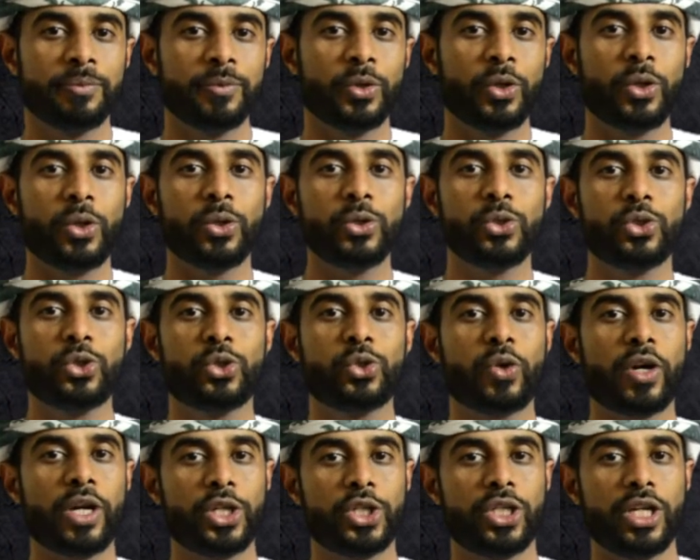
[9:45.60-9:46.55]

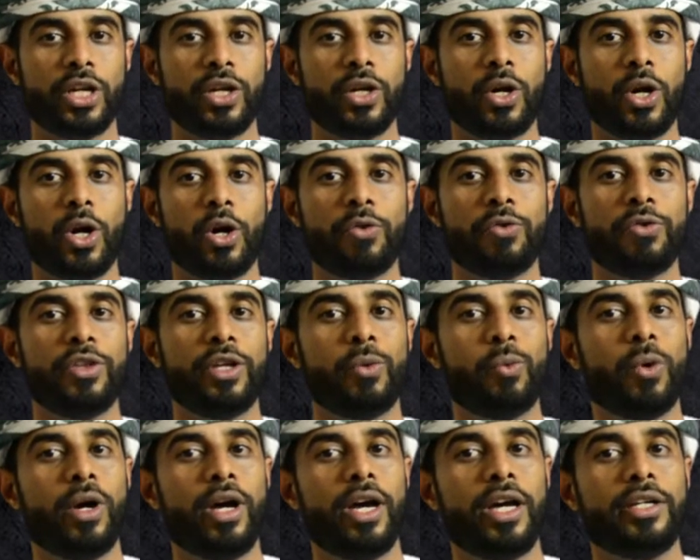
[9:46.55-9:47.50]
construction of the
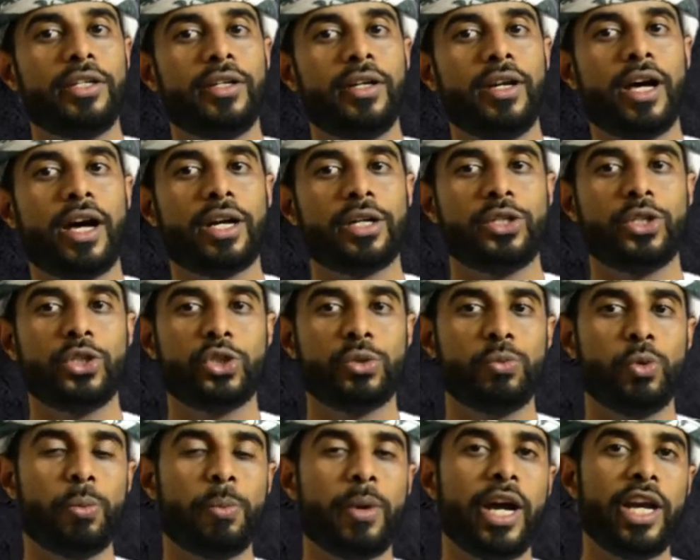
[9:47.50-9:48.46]
world's largest
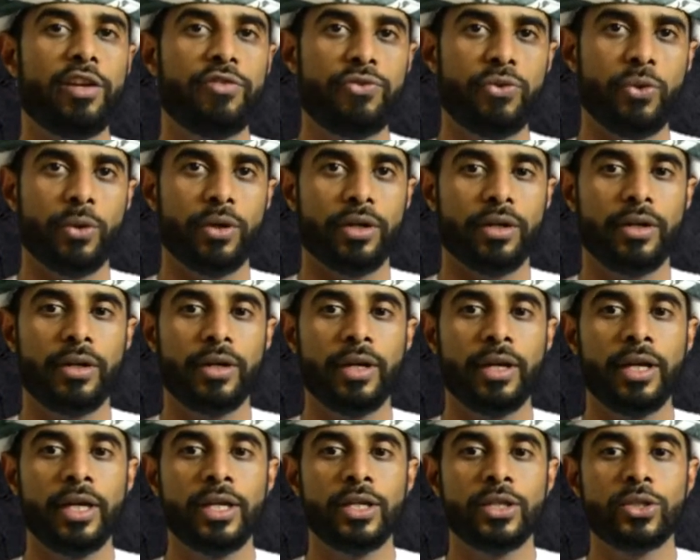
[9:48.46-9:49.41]
mobile phone.
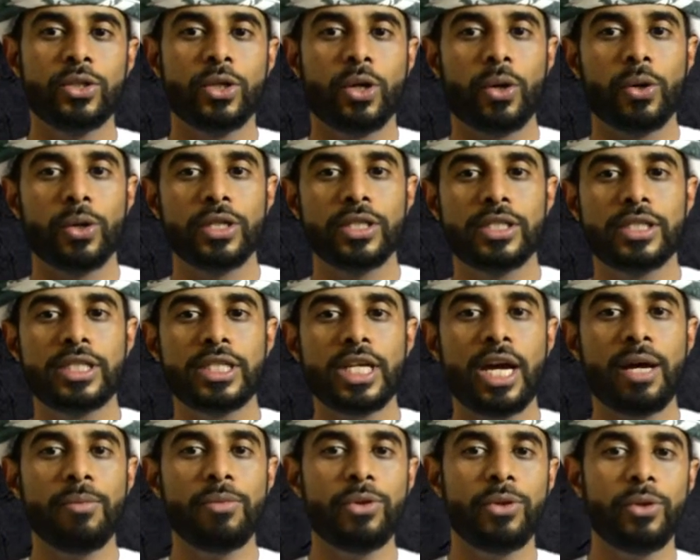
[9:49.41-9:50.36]
So
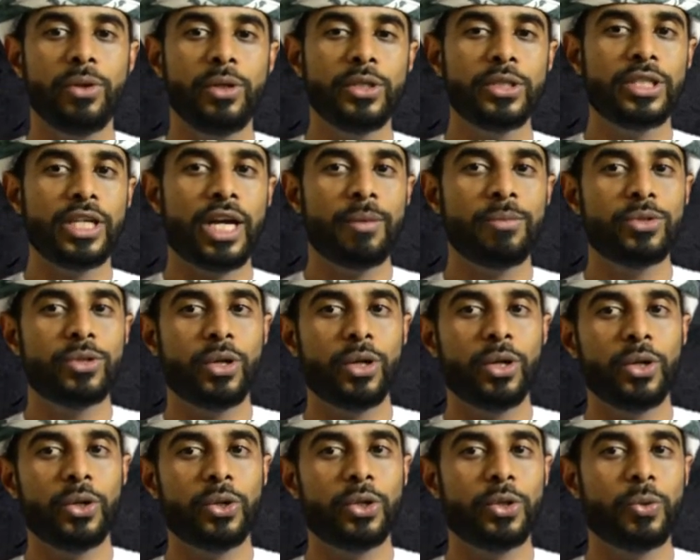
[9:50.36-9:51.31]

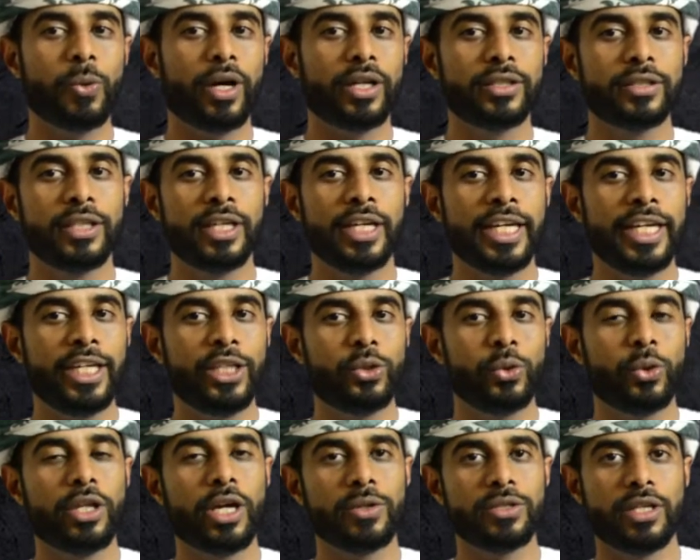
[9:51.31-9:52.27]
Samsung did what in
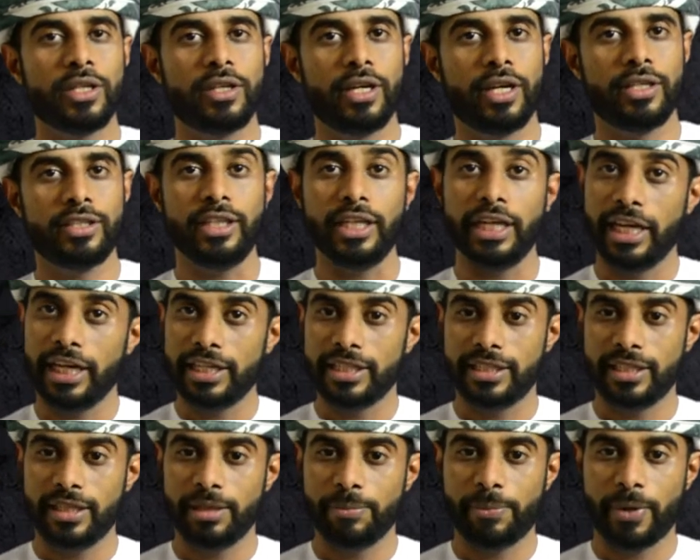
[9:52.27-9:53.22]
2013? It is in
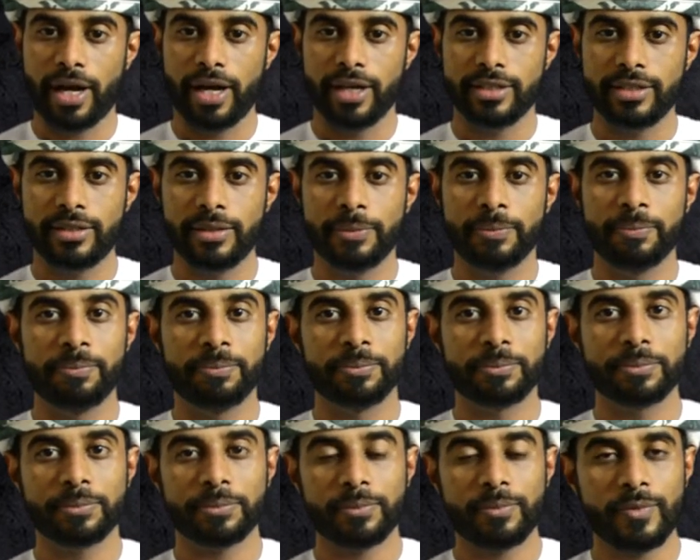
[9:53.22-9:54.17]
the past.
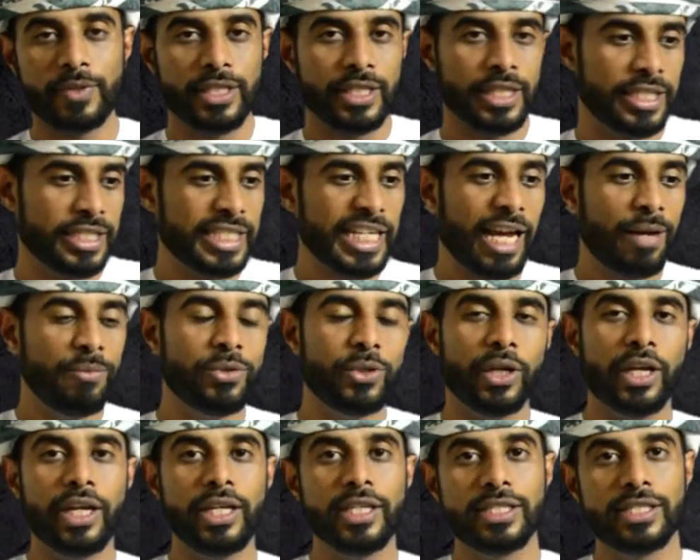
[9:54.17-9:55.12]

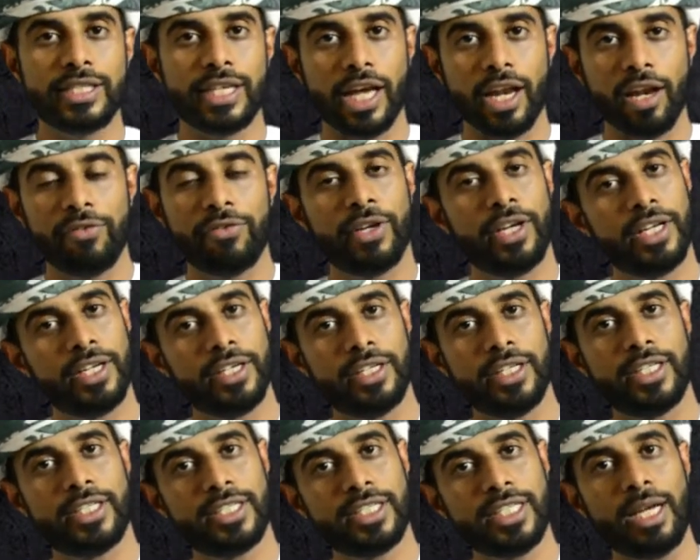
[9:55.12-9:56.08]
Samsung itself
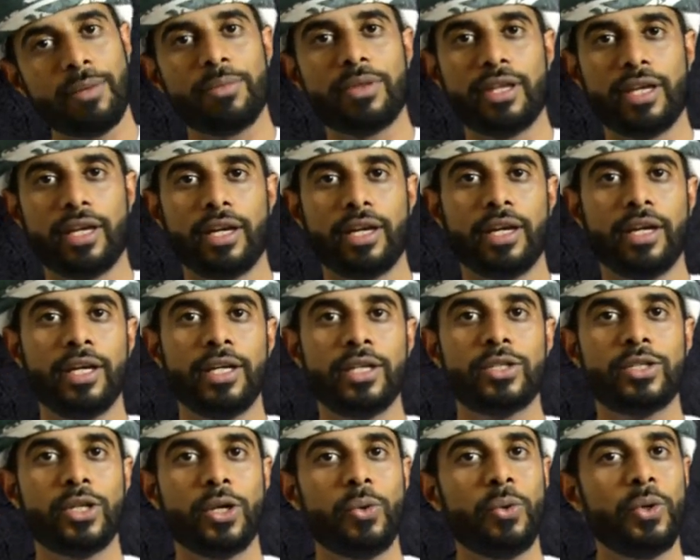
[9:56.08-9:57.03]
did something.
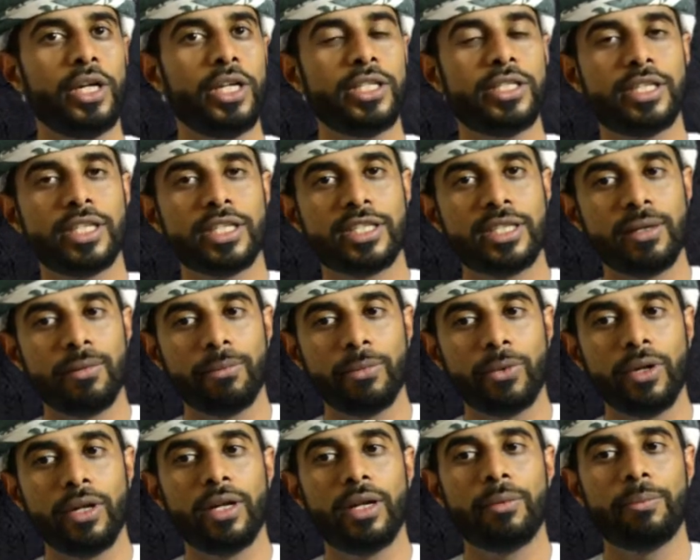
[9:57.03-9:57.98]
So it's a
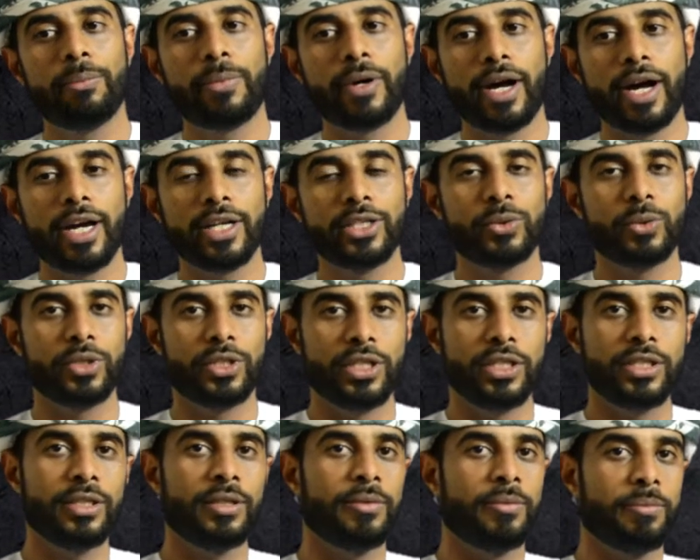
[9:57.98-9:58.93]
simple past which
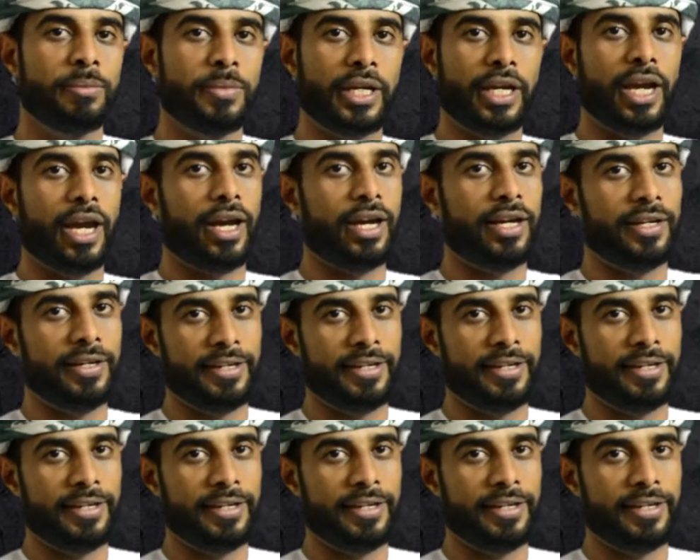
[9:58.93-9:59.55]
is began.